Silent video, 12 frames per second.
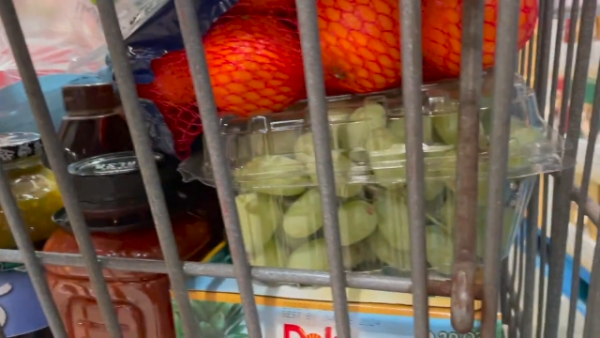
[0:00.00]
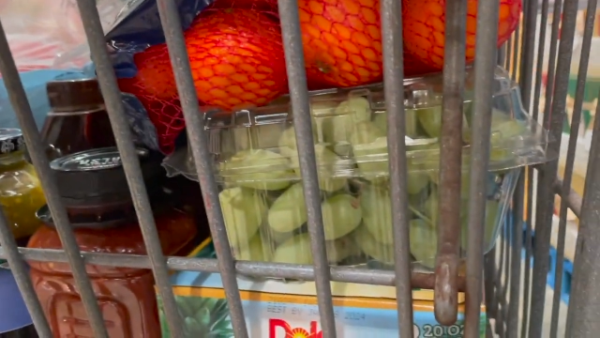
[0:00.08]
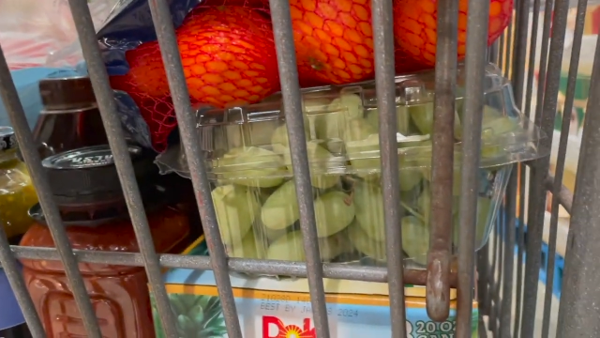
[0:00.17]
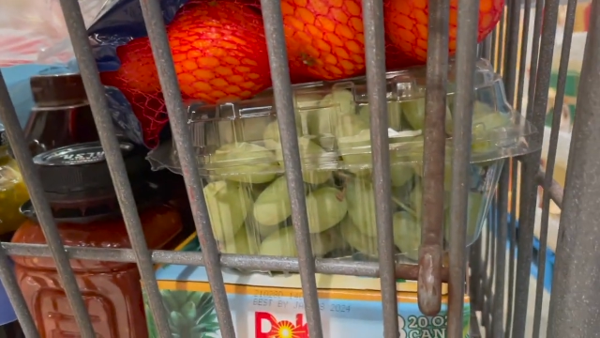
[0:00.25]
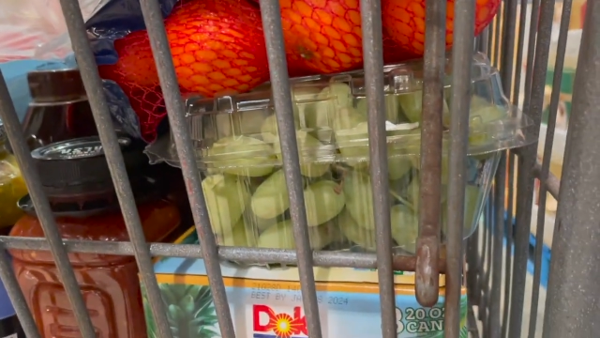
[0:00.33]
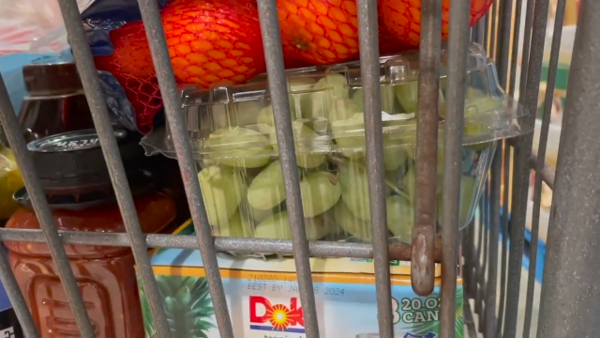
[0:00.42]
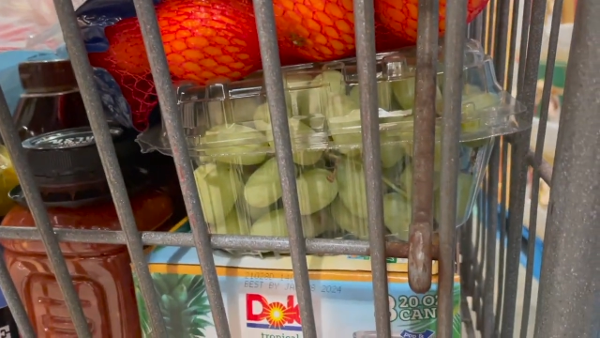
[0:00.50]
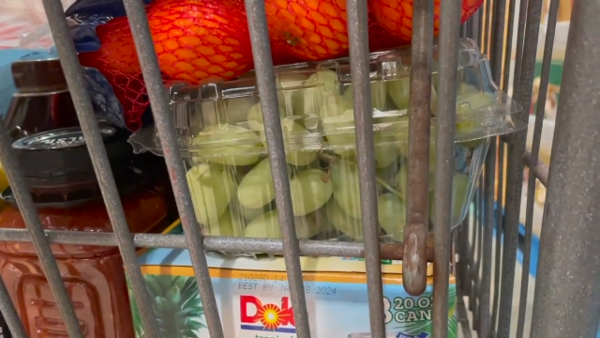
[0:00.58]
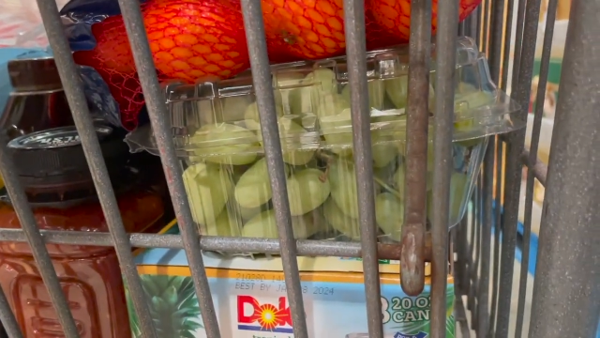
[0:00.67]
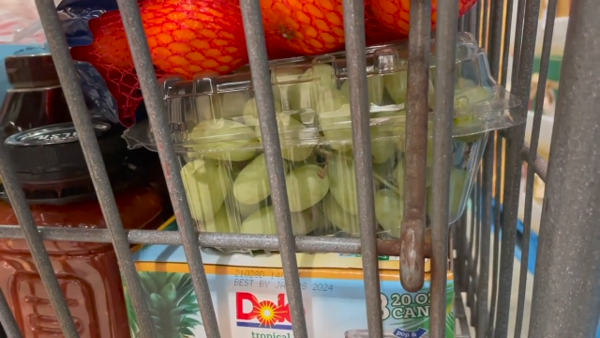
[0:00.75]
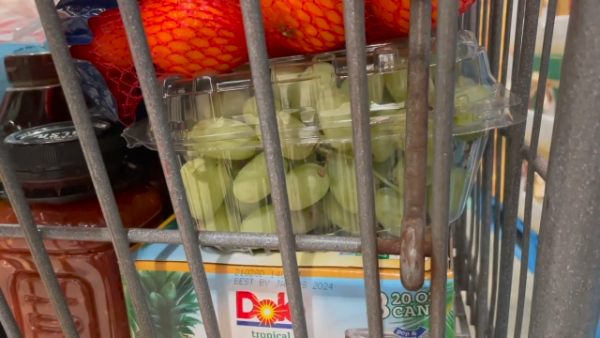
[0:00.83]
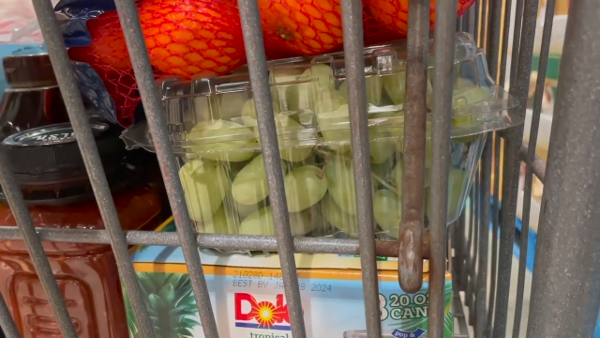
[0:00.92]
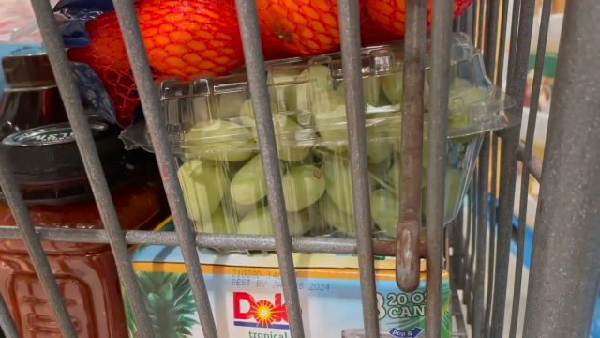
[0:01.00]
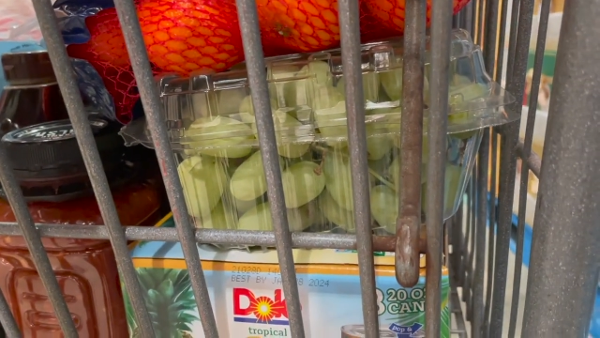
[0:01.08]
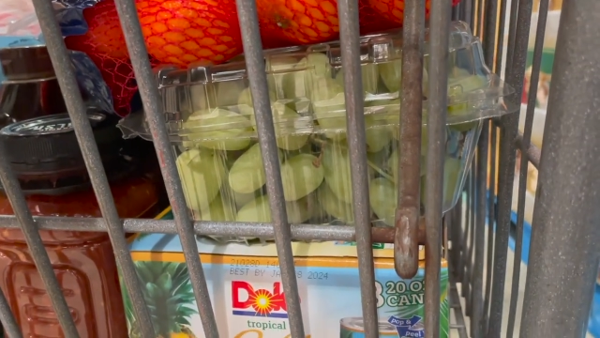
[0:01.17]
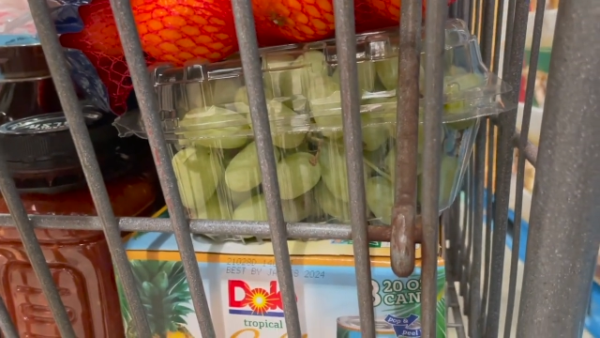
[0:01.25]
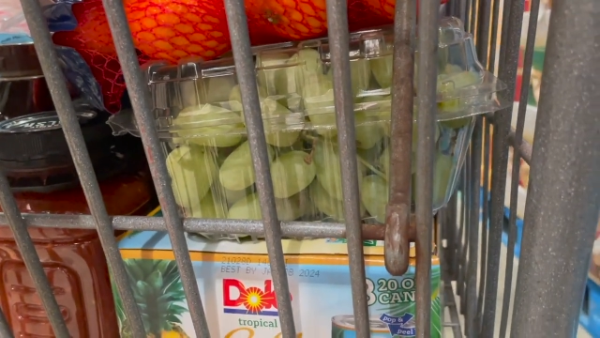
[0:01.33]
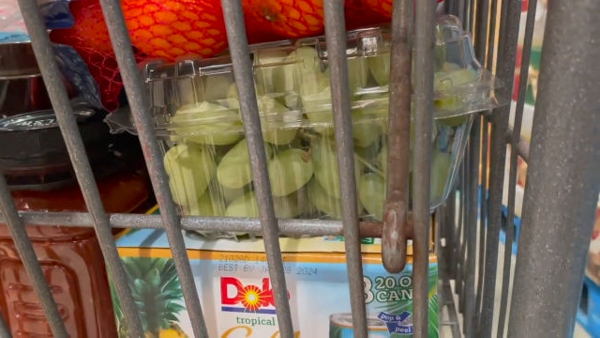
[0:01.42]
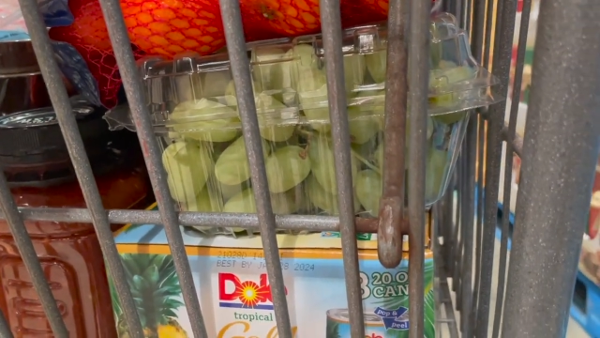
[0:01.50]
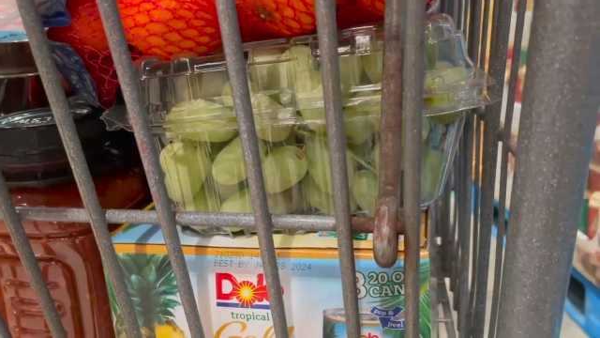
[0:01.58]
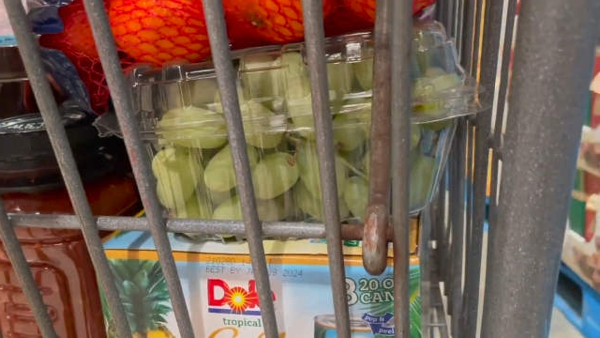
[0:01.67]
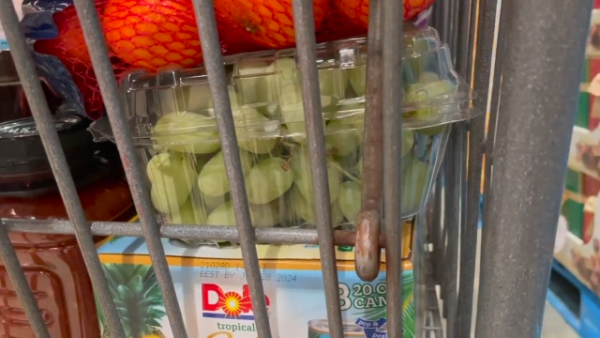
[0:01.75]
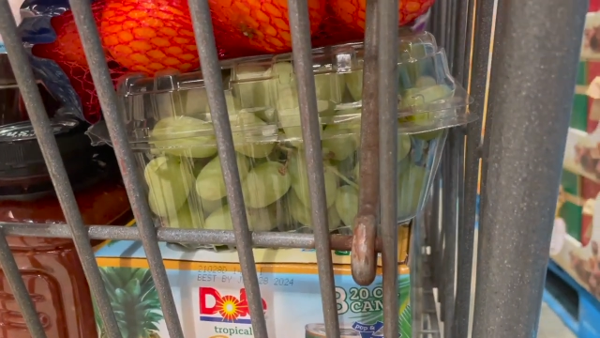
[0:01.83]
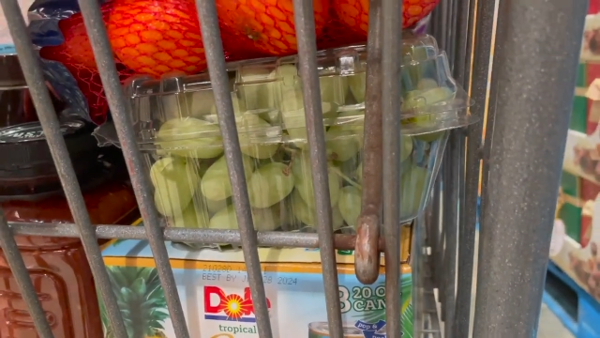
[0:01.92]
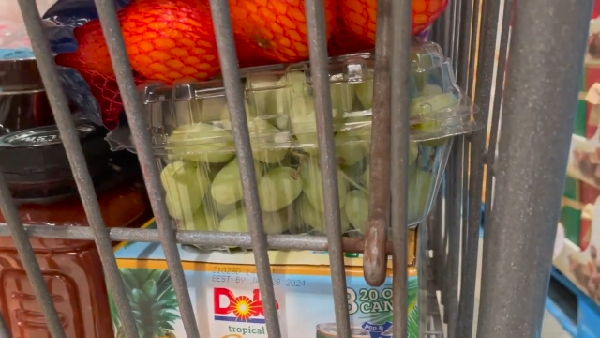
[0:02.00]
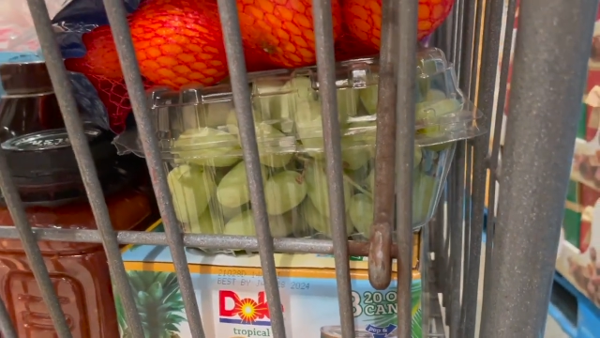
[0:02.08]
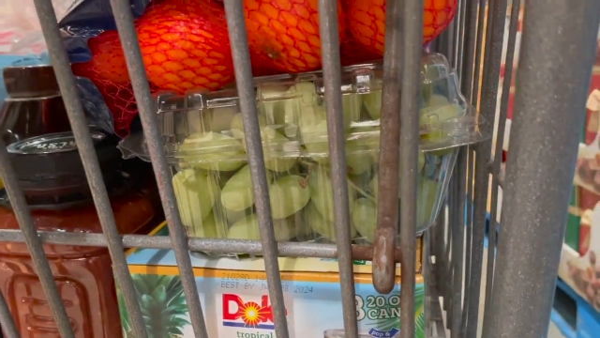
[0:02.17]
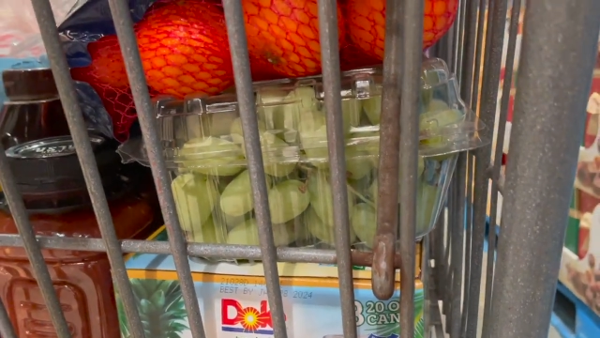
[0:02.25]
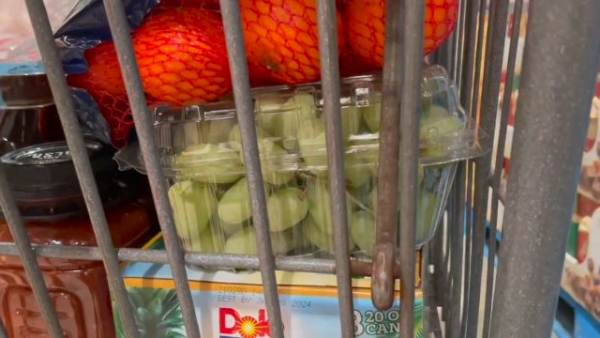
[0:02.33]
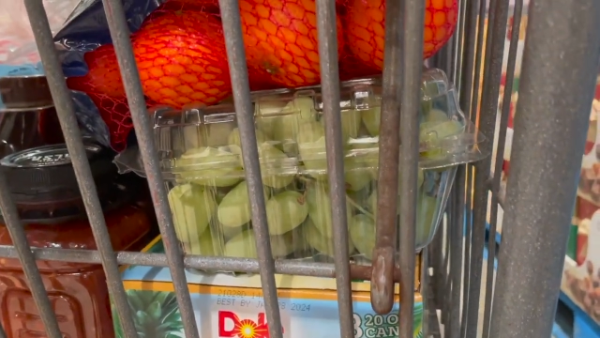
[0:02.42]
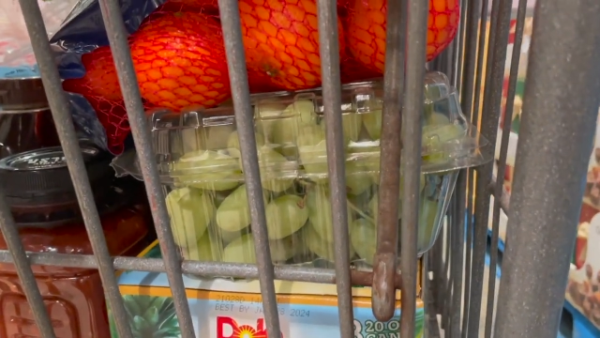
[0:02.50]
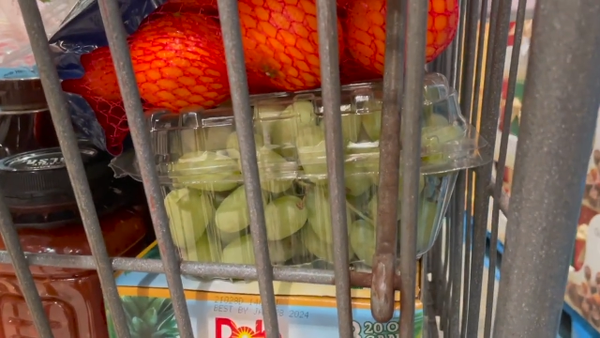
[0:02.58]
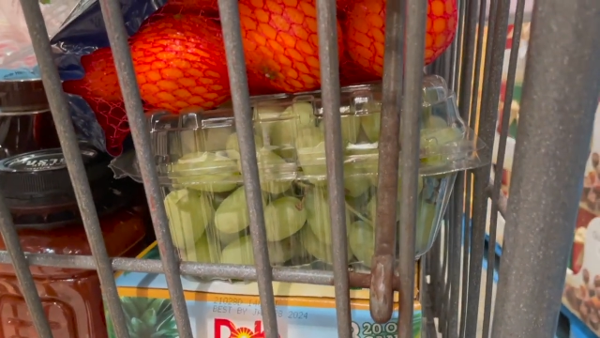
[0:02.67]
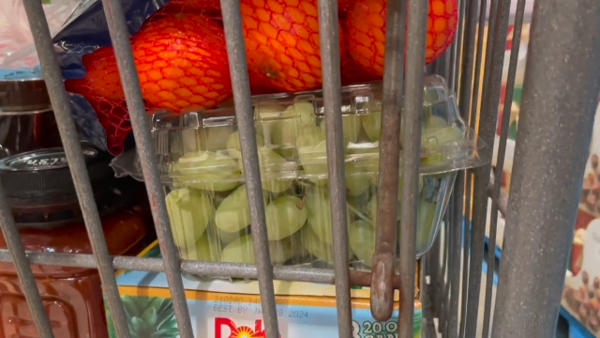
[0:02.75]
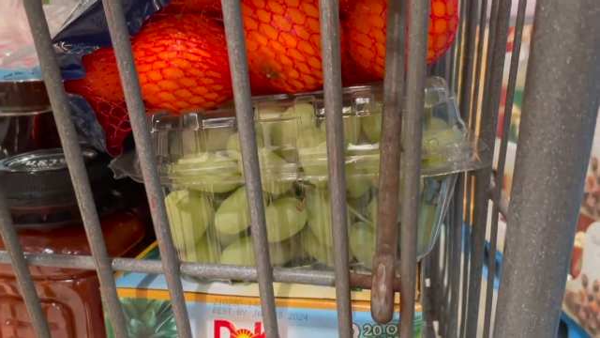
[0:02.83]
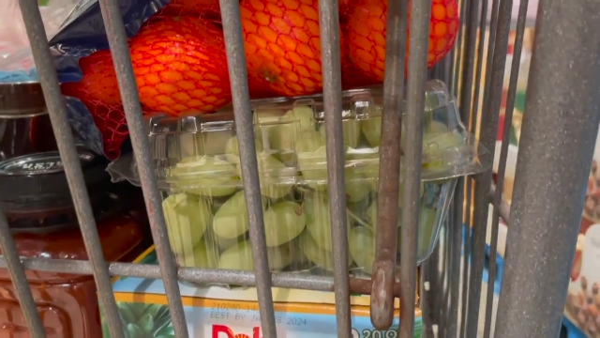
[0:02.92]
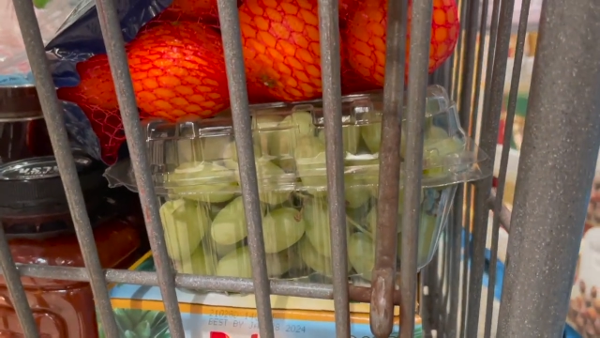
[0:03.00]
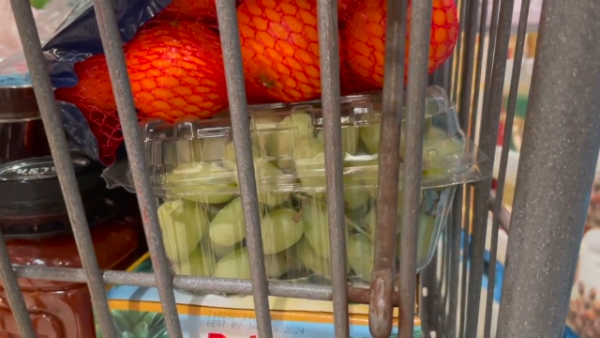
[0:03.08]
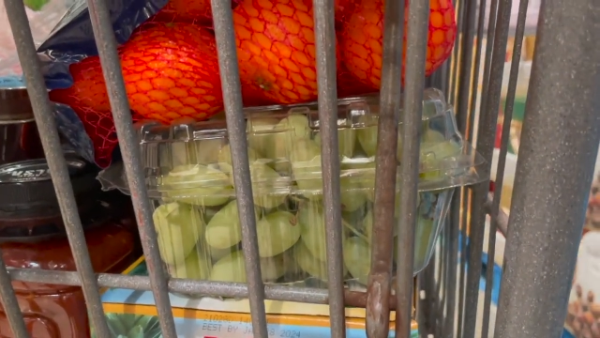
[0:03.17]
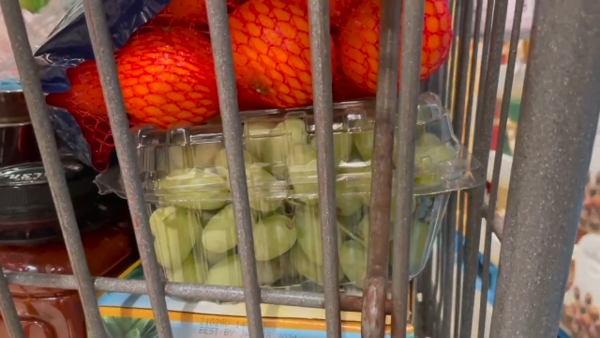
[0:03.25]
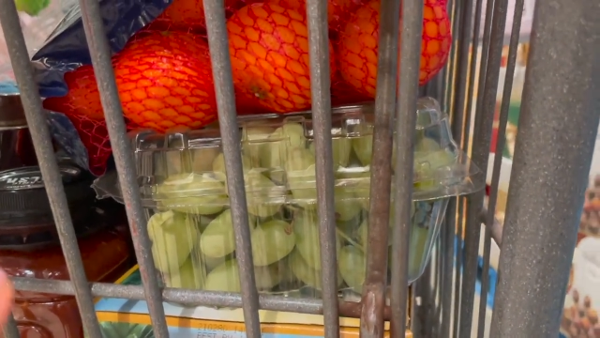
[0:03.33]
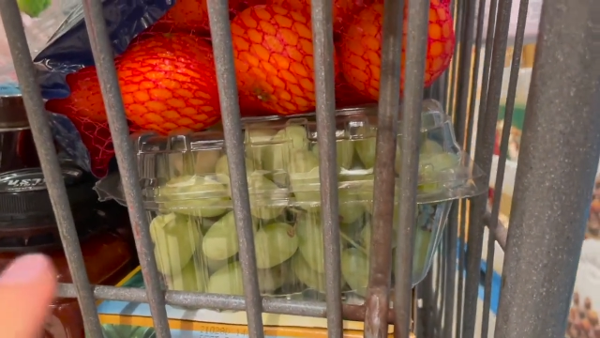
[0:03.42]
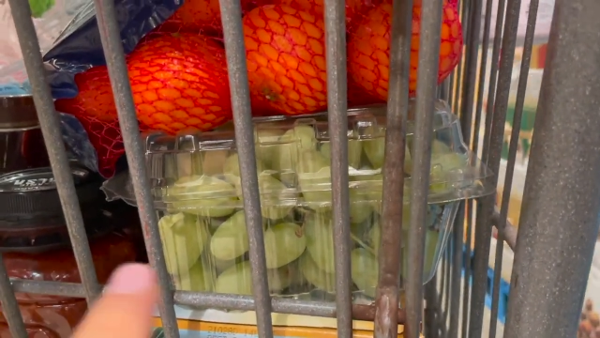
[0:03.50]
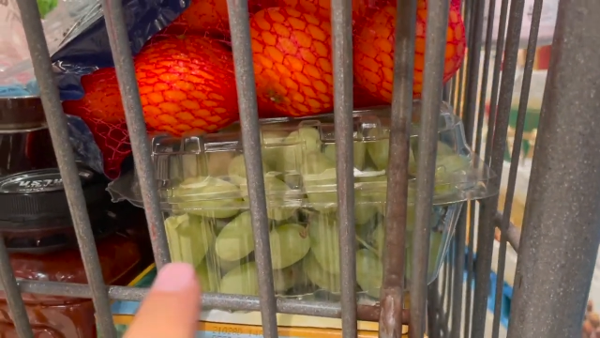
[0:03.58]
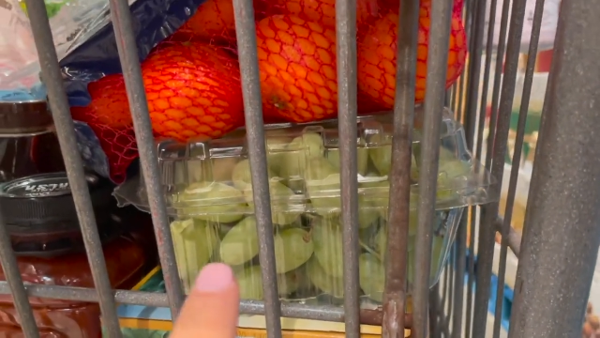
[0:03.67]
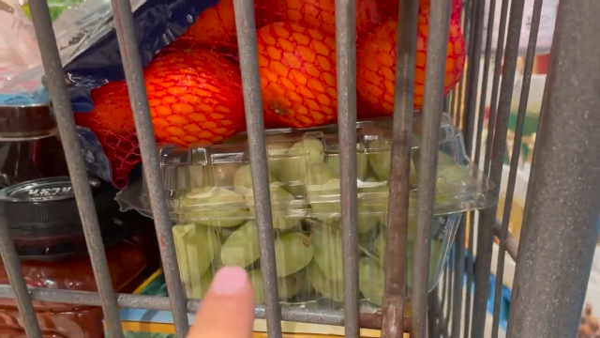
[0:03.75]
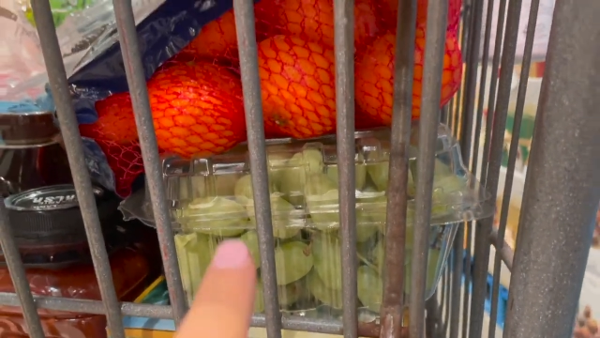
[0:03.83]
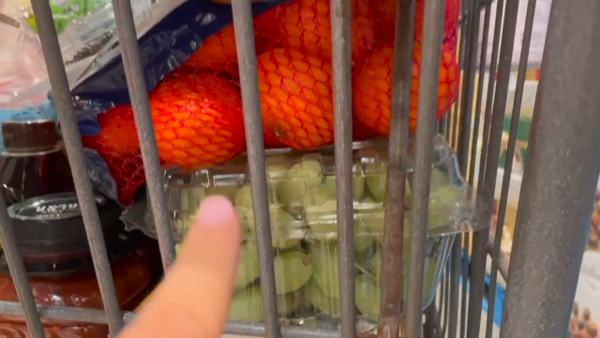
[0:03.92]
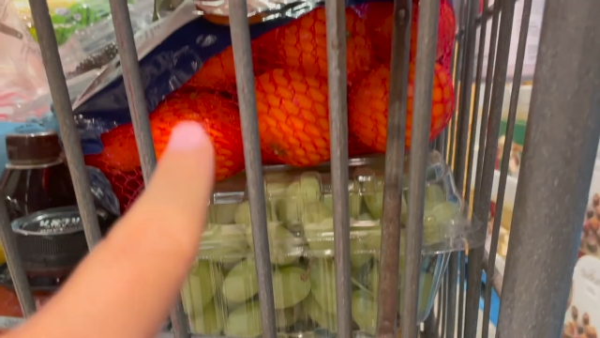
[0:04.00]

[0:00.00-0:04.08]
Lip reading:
No face is visible, so there are no lips to read.